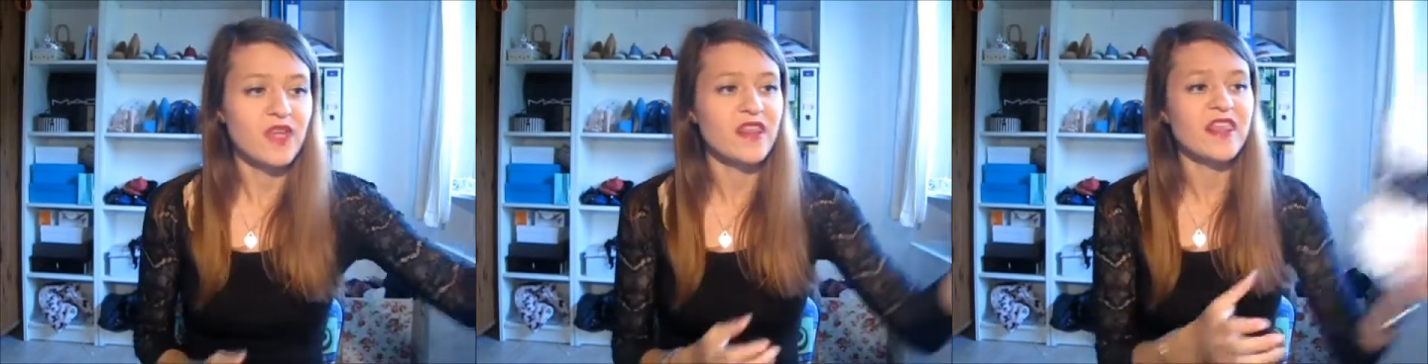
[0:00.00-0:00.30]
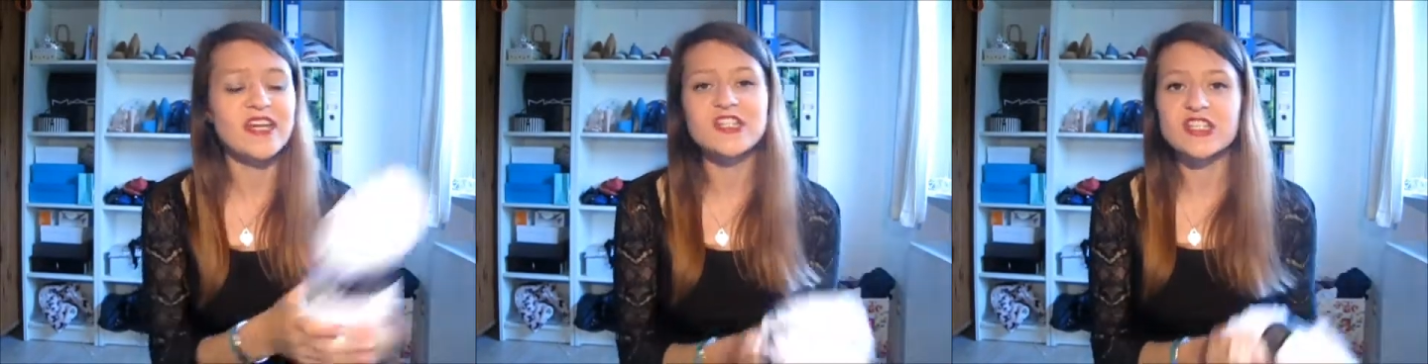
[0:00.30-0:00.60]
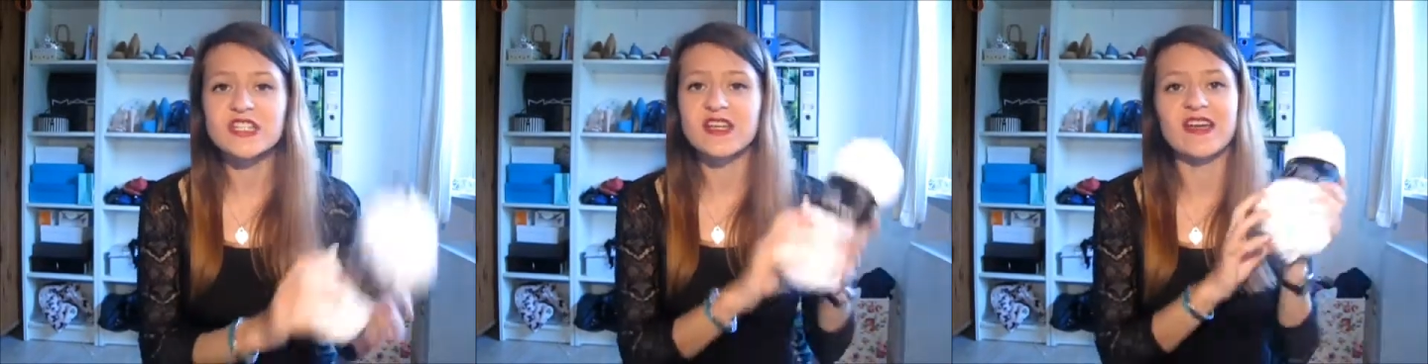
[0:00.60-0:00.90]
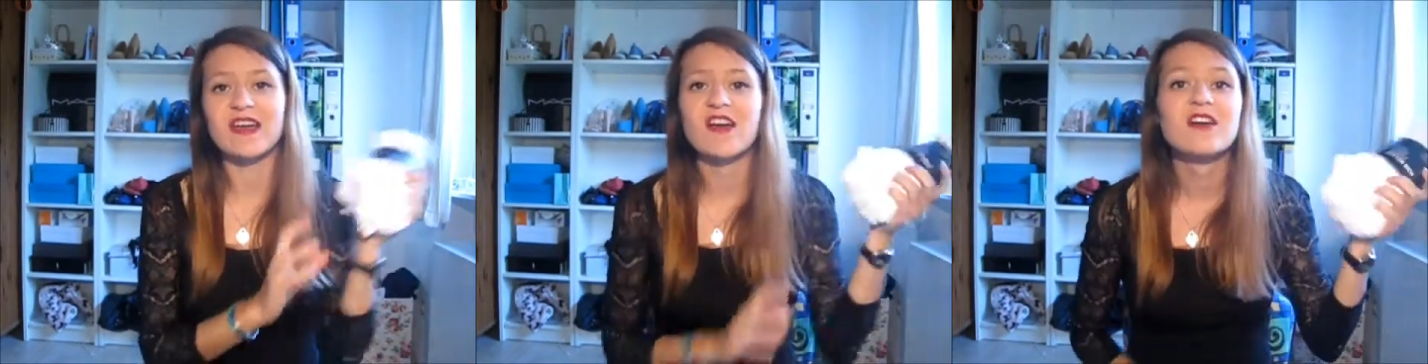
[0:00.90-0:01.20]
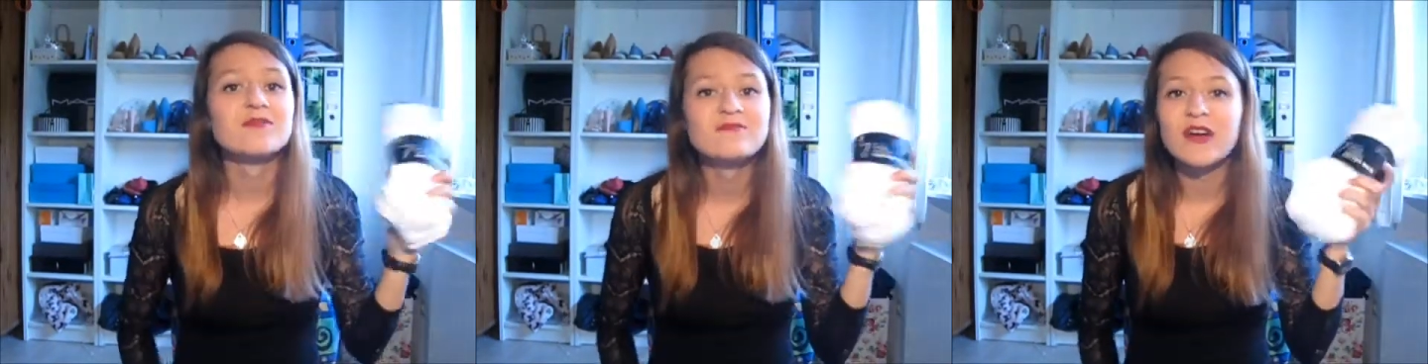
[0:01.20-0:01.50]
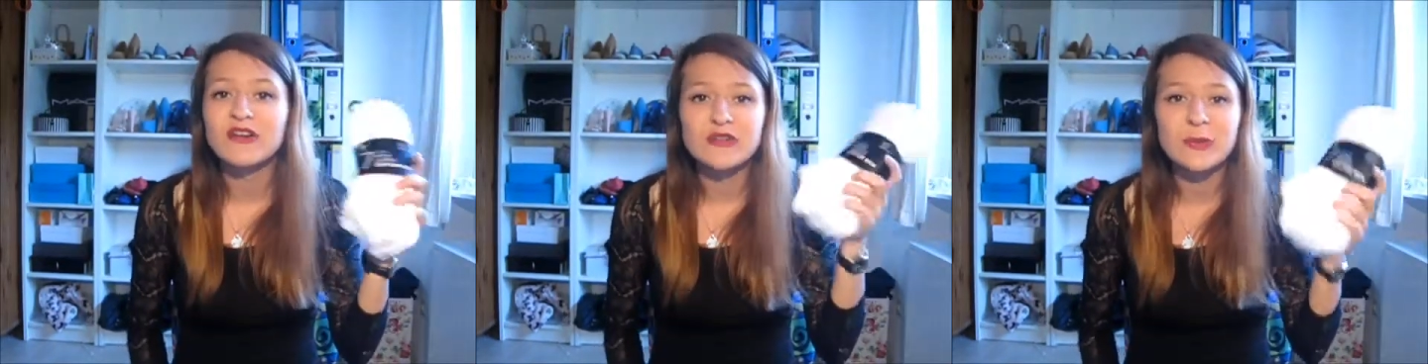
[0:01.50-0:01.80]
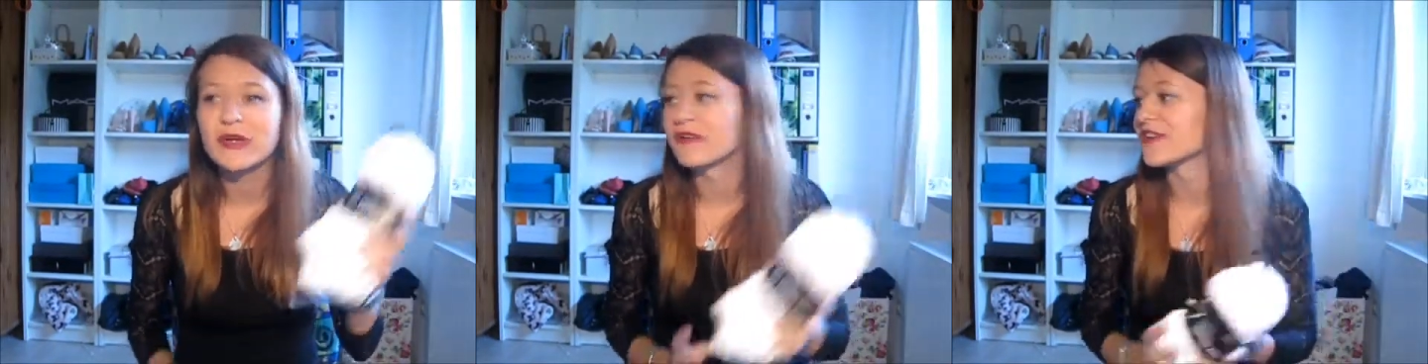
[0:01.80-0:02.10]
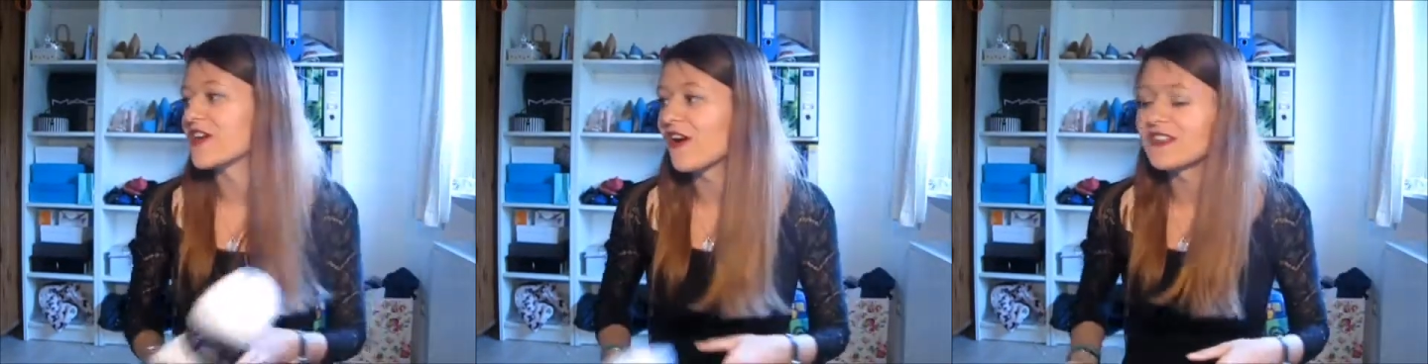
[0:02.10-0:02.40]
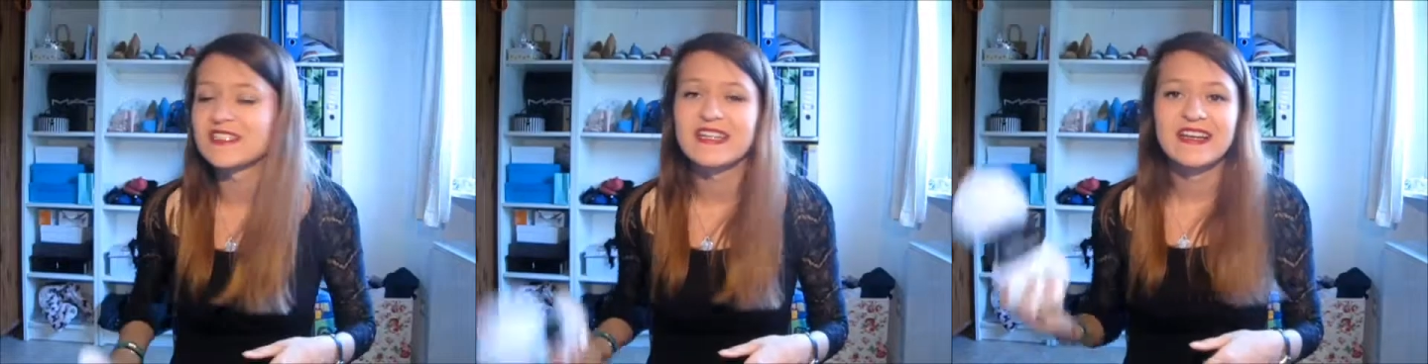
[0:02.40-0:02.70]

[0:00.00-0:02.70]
Then just a new pair of socks